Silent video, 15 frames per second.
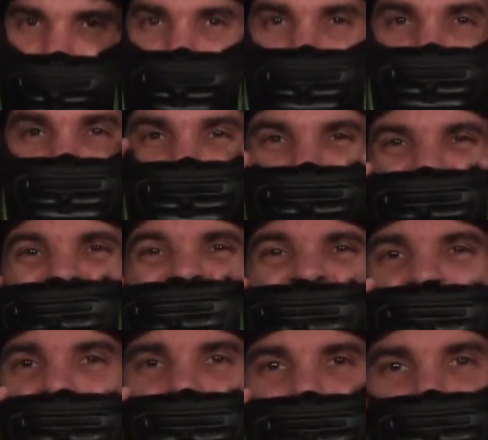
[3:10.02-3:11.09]
making sure your
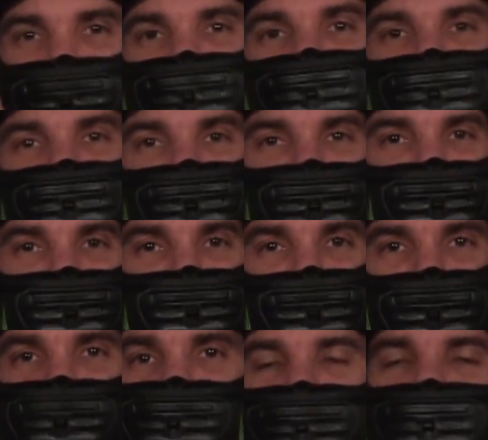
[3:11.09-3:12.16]
eyes are in the eye
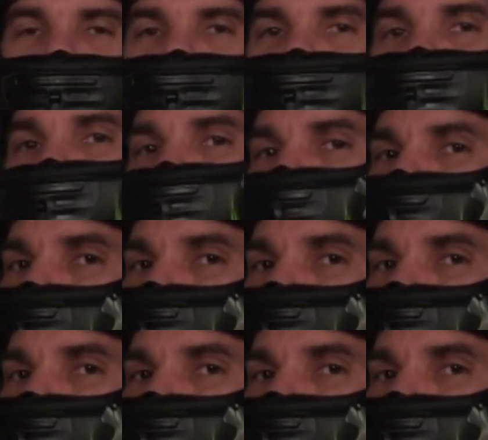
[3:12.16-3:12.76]
port. Always